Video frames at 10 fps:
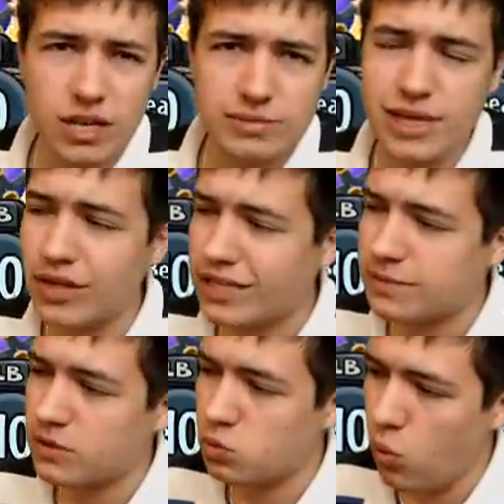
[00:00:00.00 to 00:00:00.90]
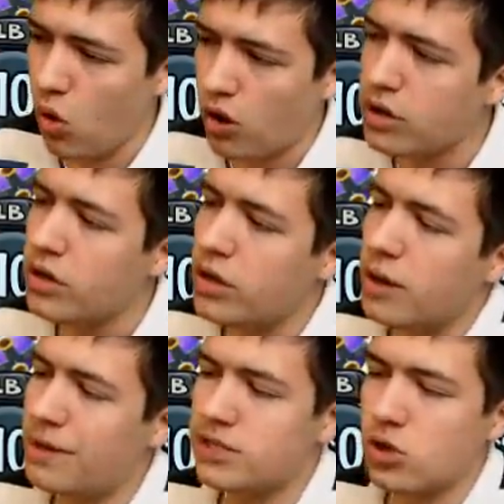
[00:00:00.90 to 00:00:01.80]
it comes out on the Xbox One,
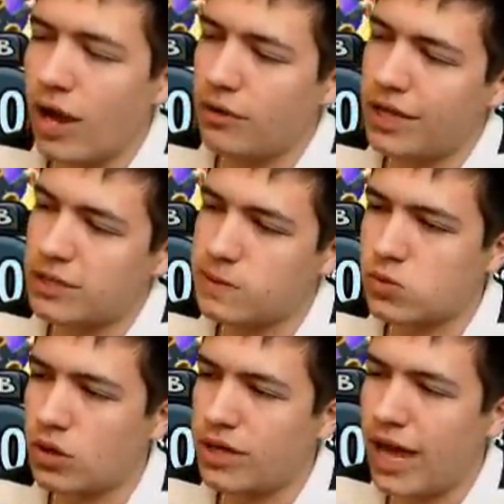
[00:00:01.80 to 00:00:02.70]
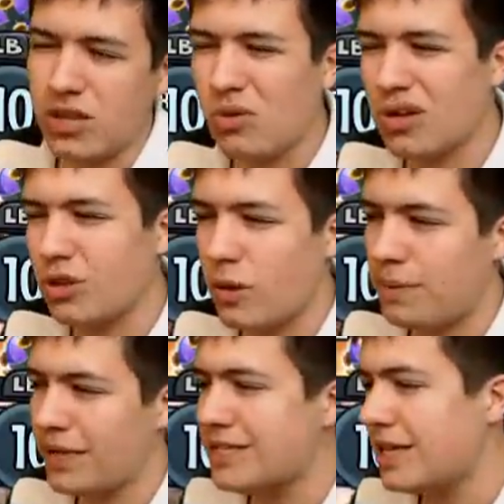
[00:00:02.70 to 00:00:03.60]
but it's not out on the Xbox One yet. I don't want to do it on
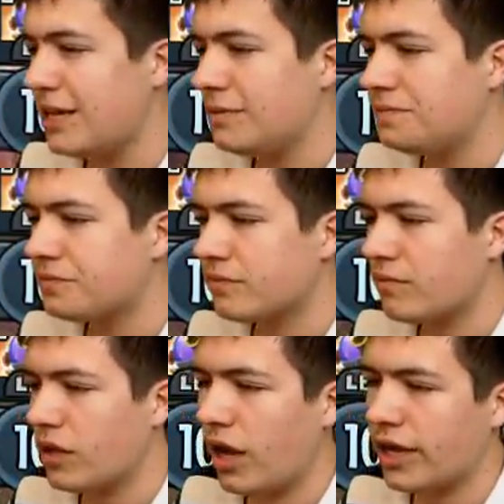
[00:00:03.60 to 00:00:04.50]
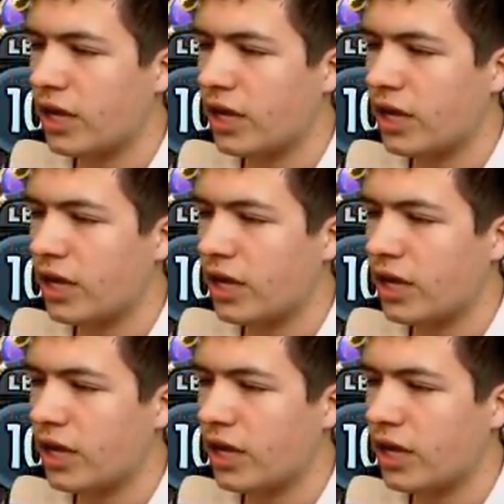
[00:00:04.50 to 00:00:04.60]
PC. I